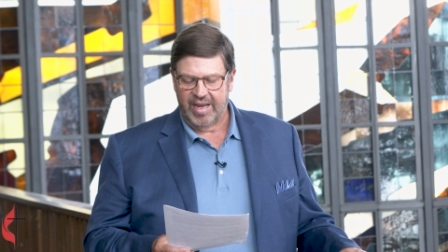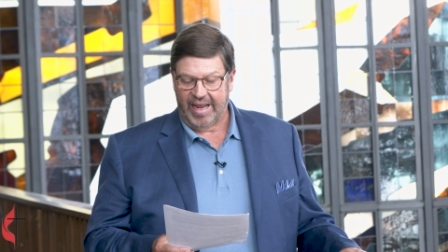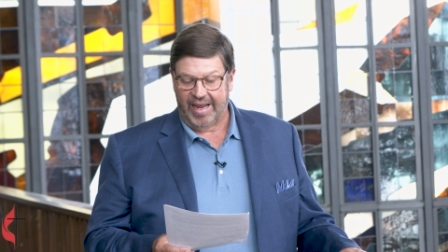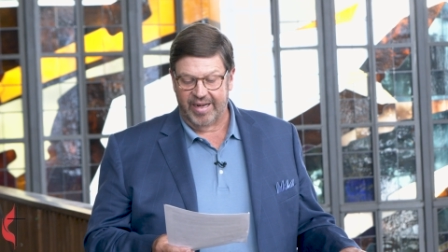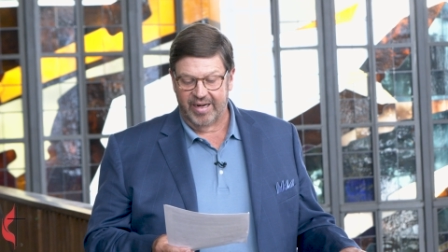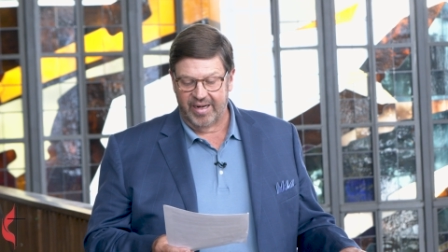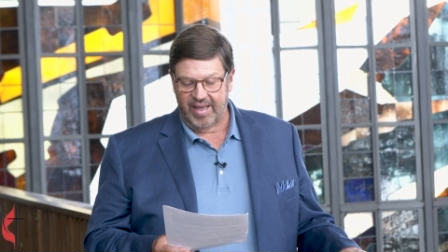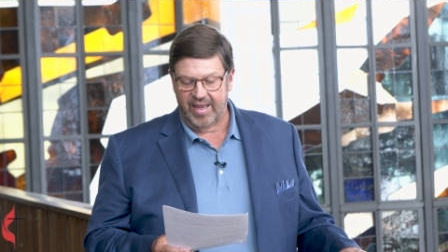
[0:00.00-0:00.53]

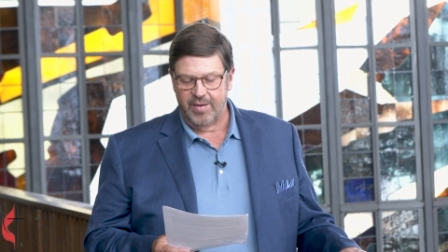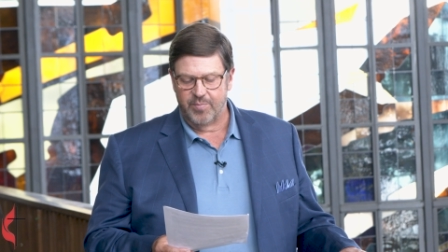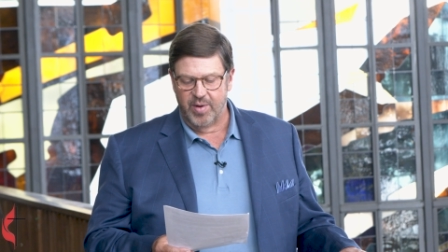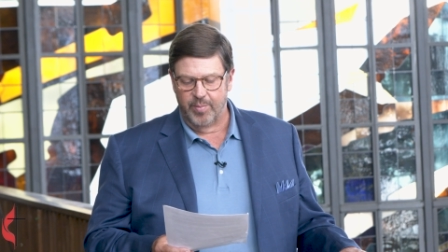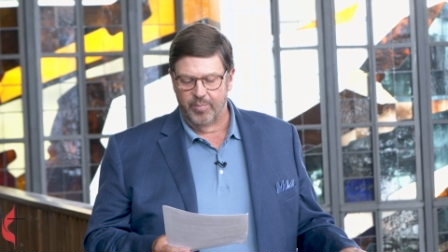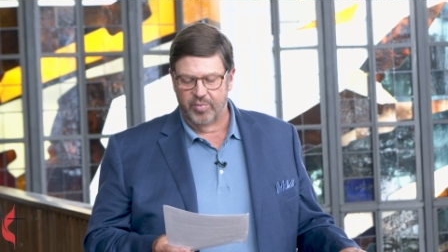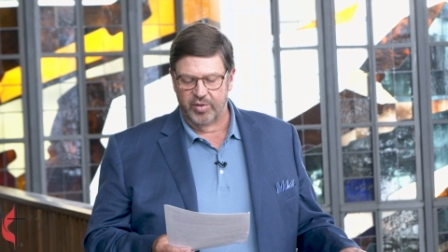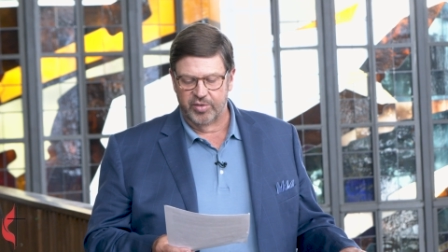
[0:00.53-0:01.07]
and lay
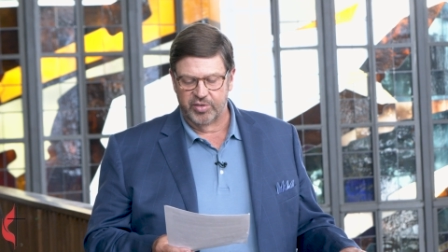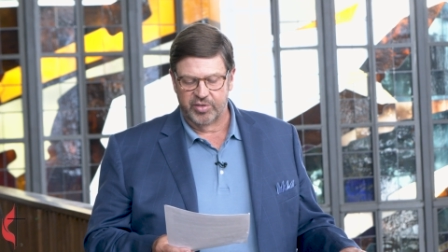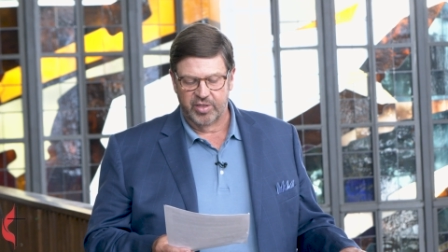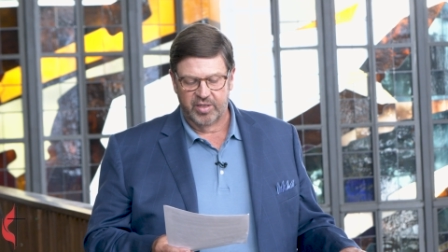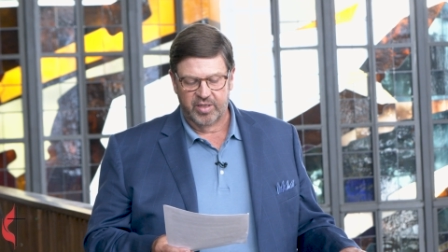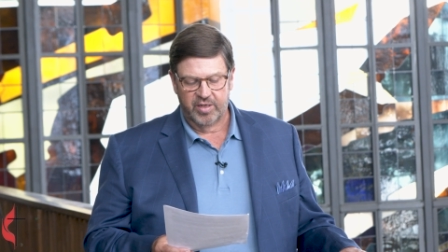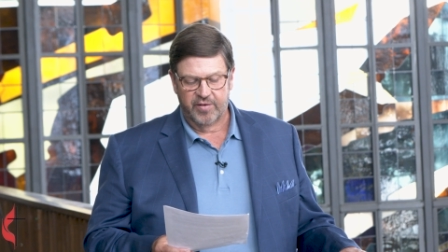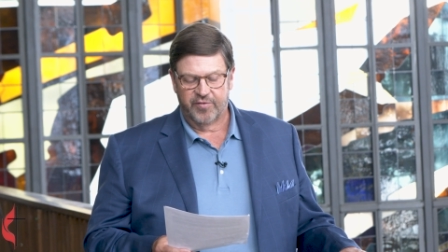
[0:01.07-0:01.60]
members
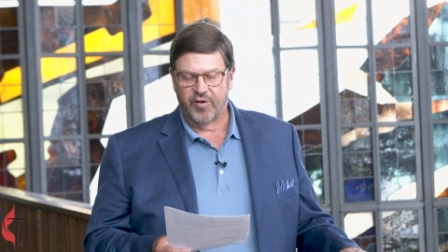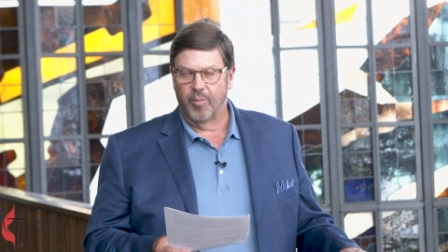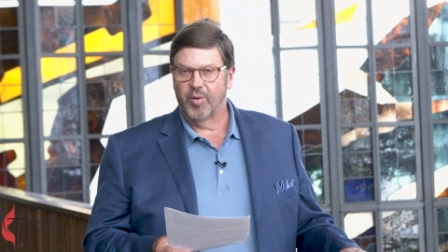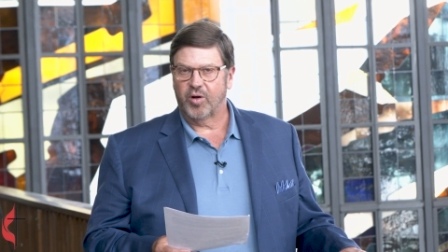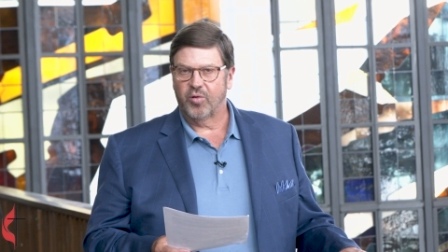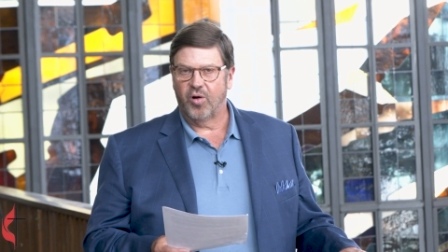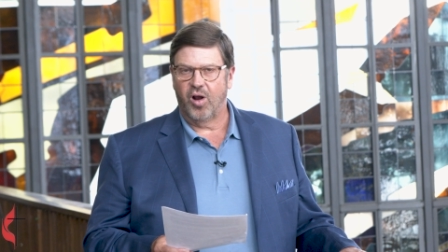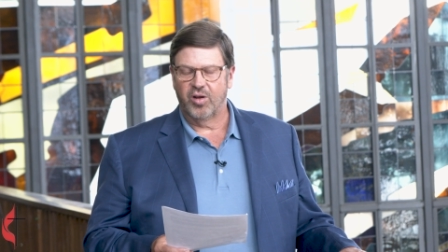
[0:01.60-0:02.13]
from
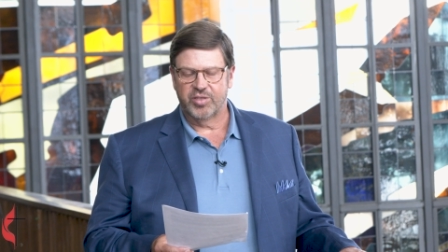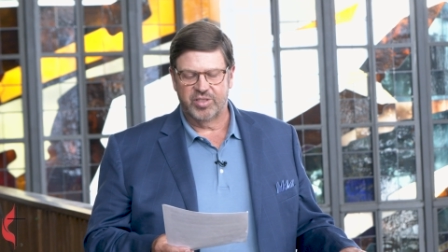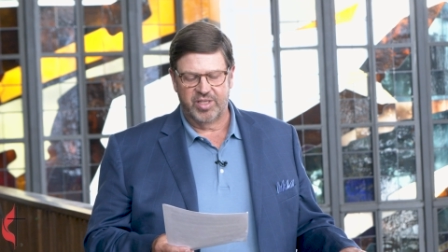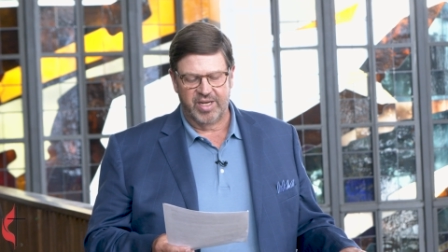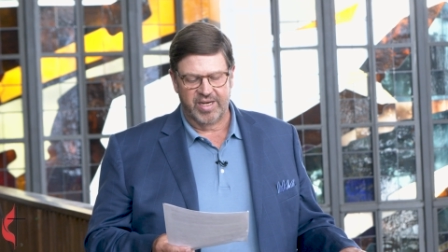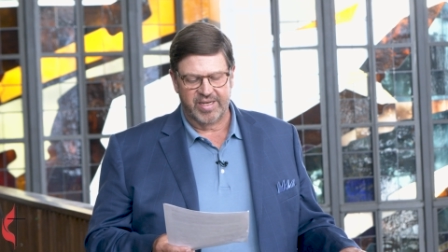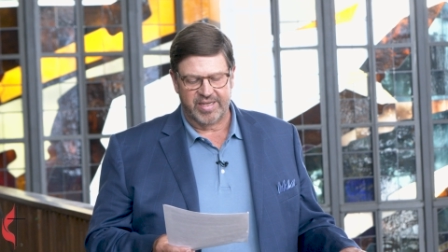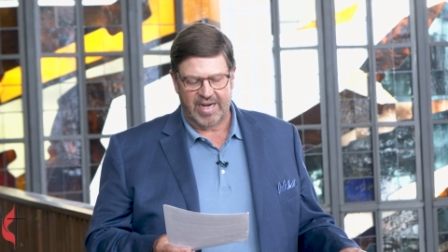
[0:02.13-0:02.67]
across
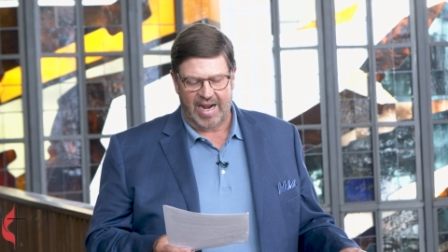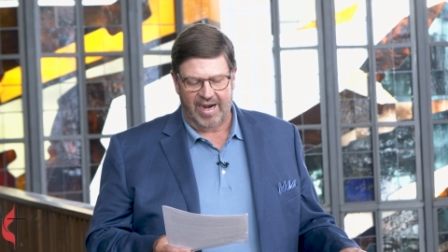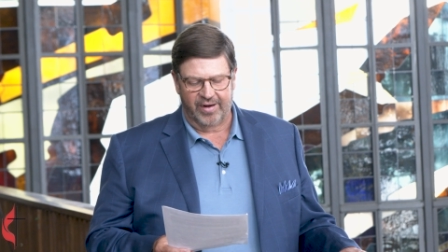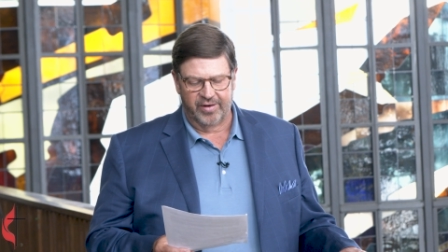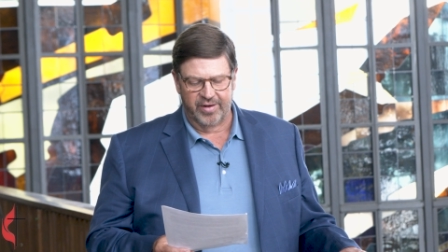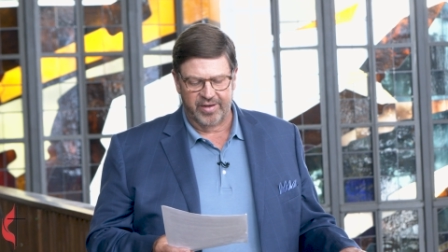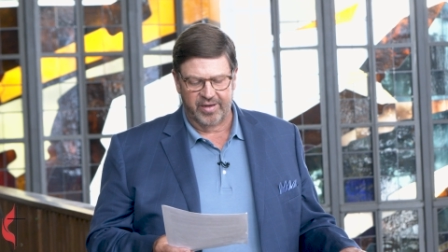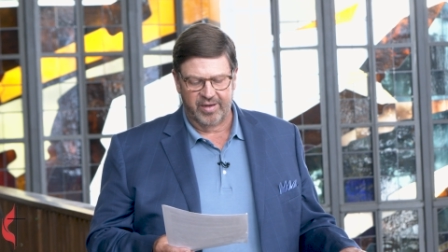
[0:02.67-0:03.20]
the
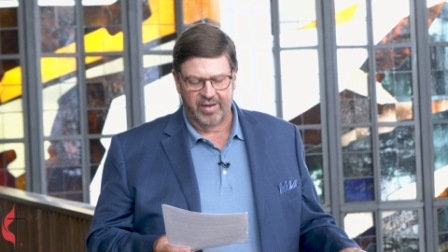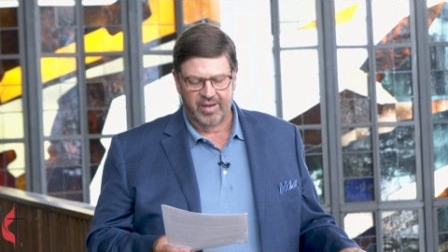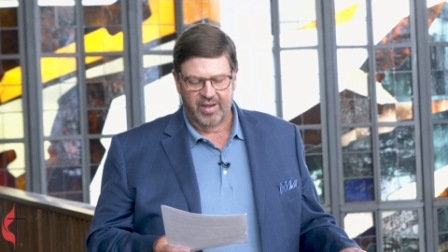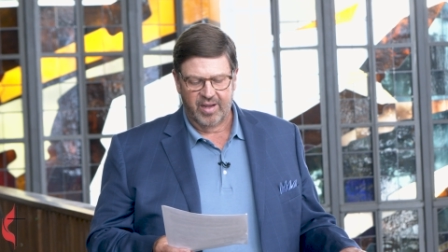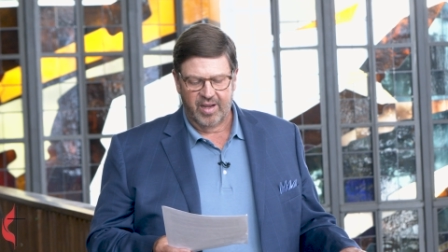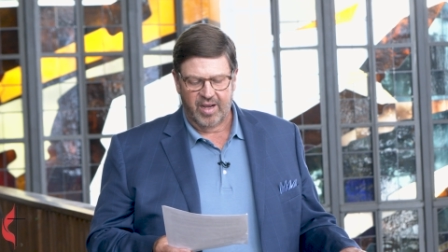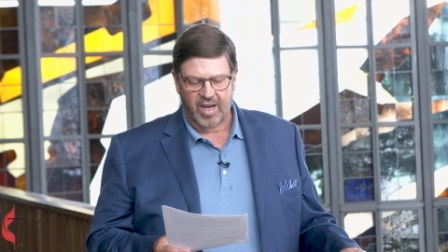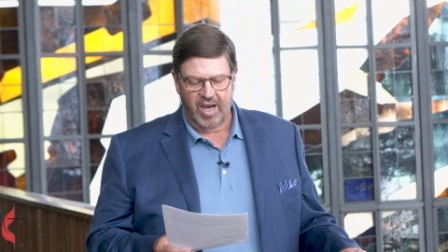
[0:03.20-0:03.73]
entirety
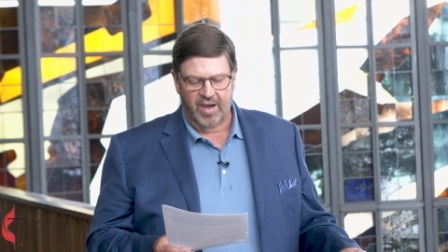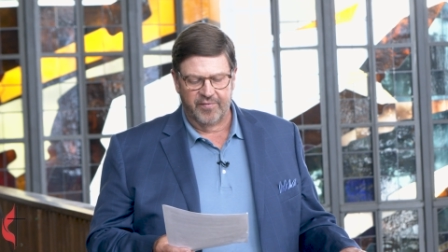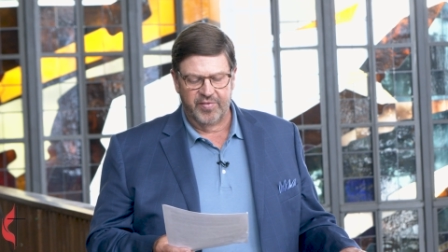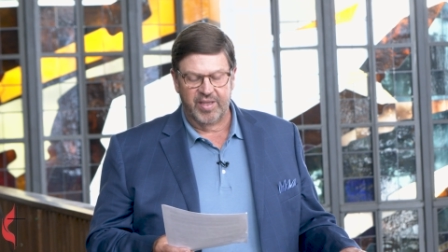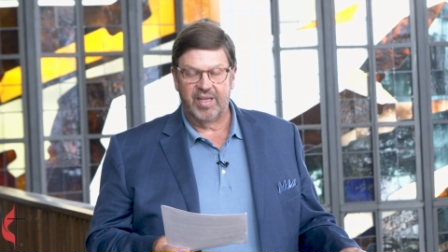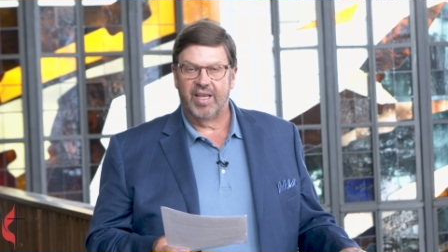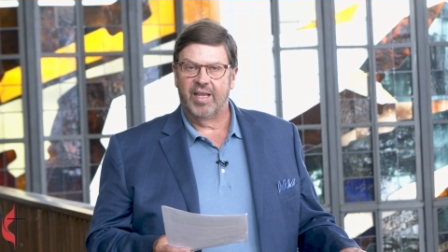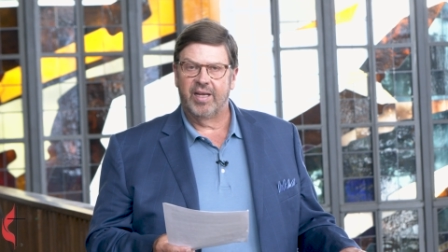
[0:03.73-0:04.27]
of
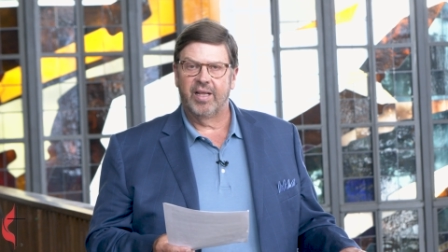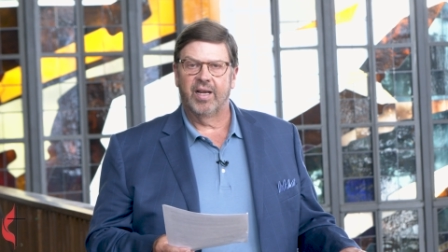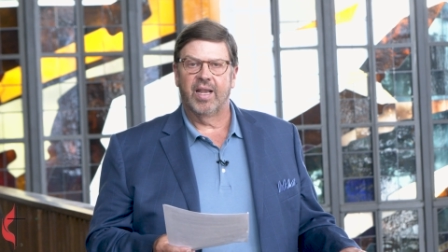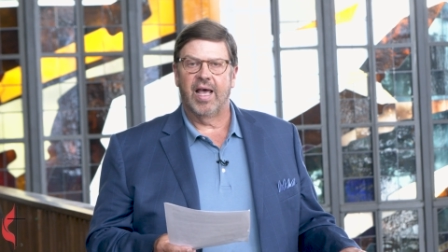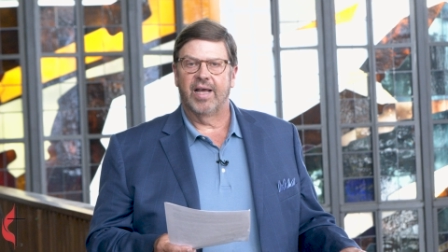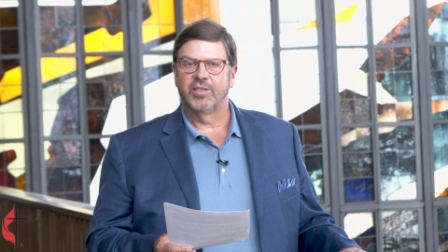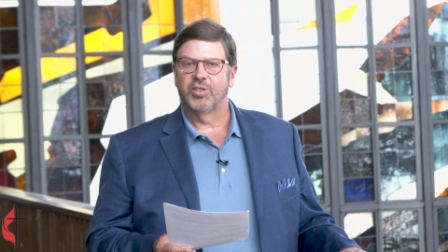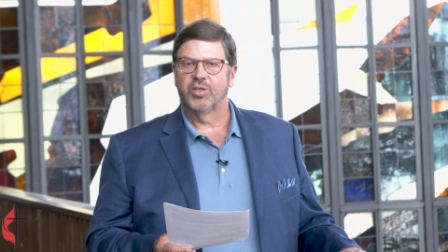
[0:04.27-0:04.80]
the
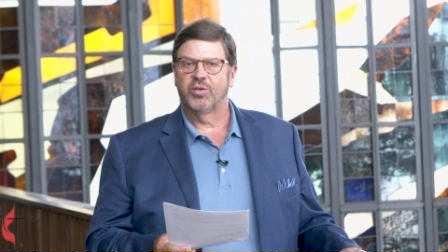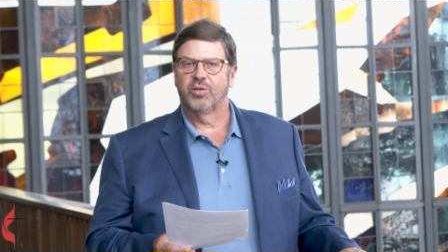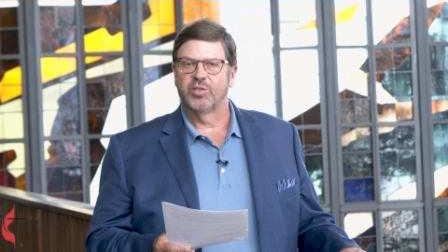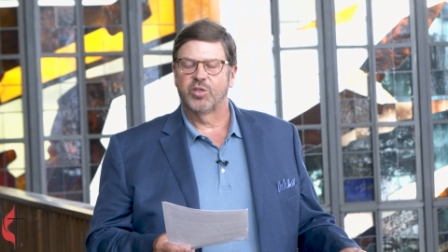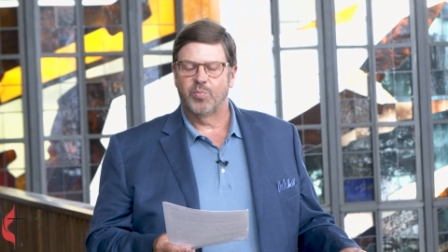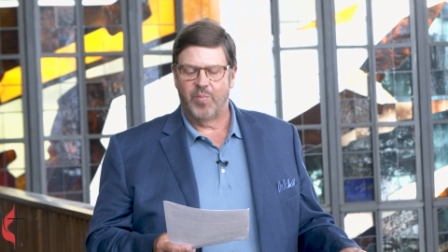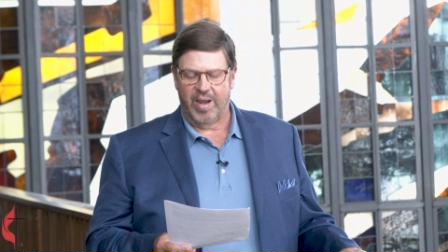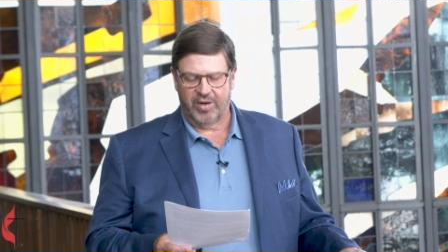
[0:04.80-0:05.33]
ideological
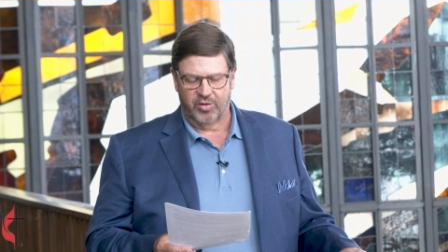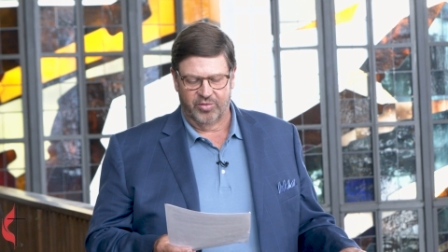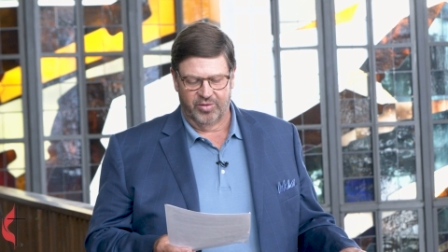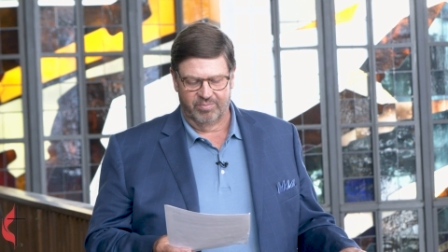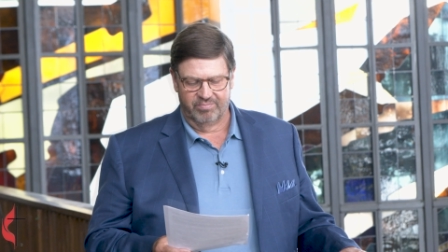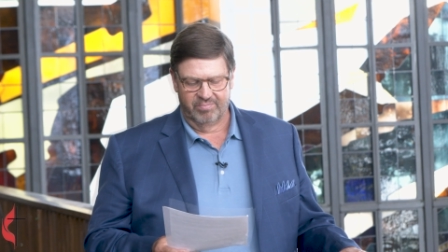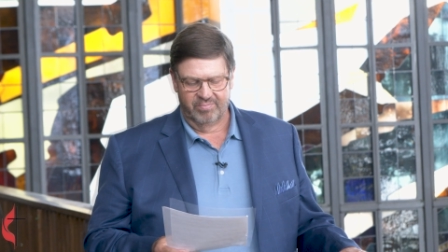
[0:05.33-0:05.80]
spectrum.